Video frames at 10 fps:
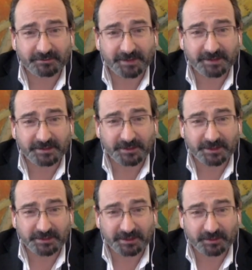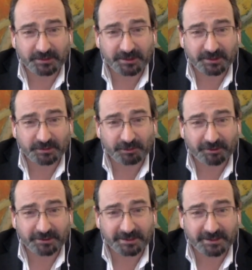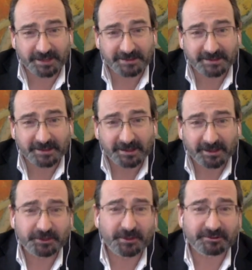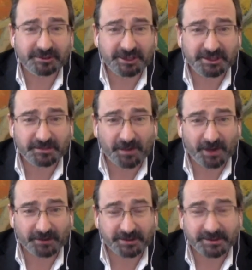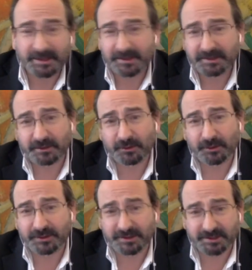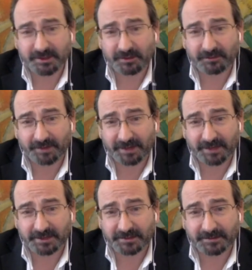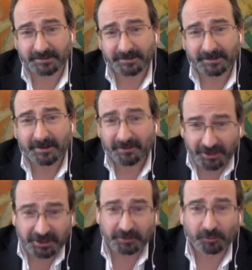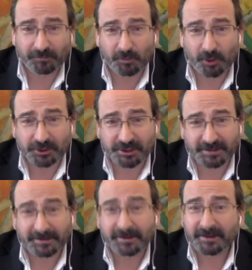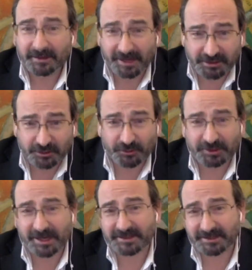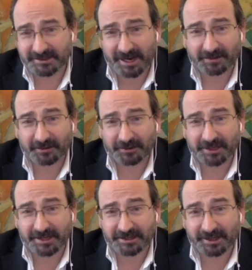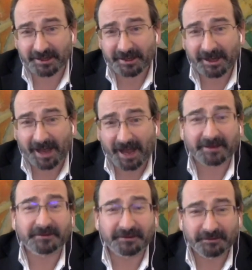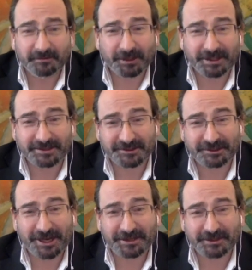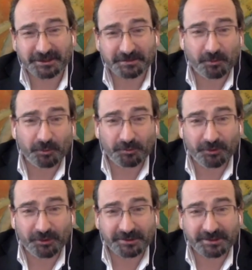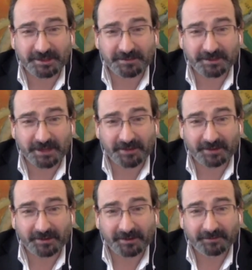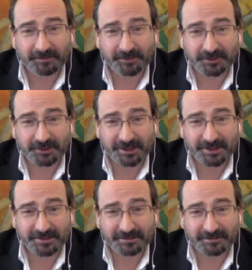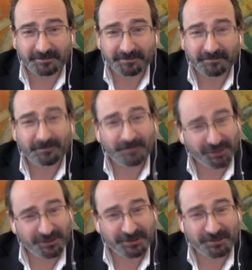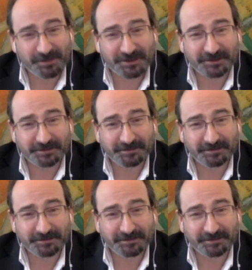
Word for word: of the twenty twenty-one Social Progress Index, and to our strategic partners, Deloitte and the Skoll Foundation. Thank you all for watching. Enjoy the data, download the data, and please donate and support the work to keep this going for future years. Thank you so much.